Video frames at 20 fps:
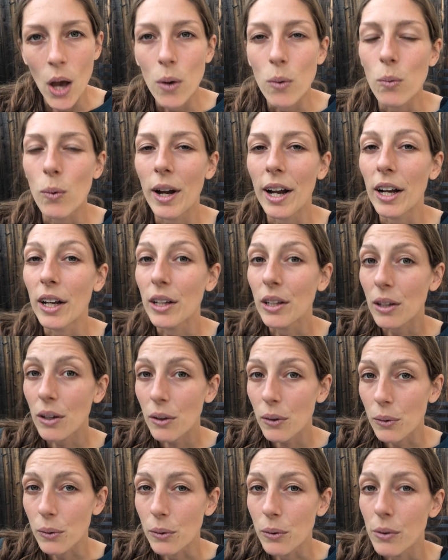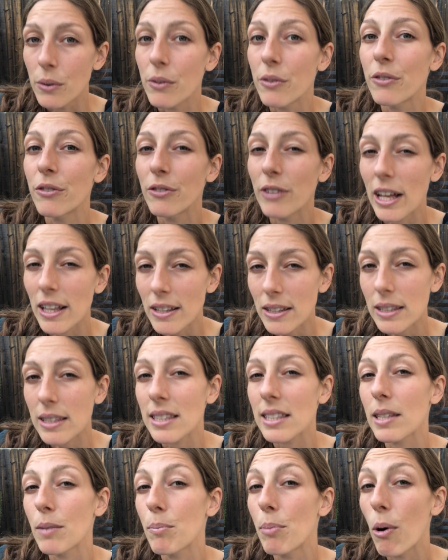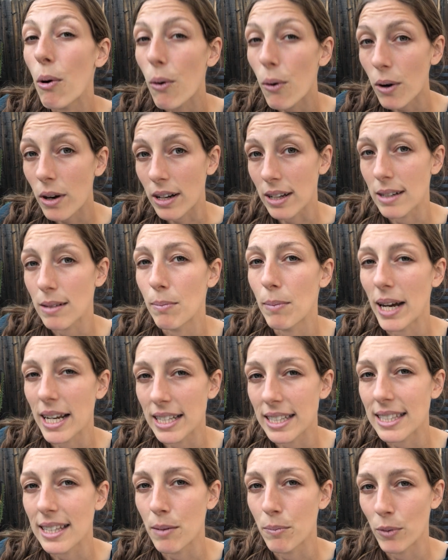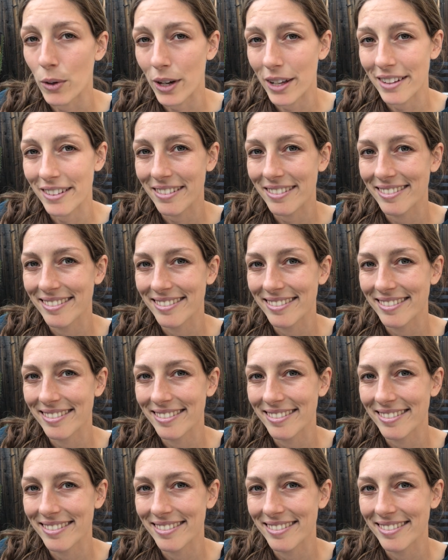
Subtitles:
where you felt supported by someone?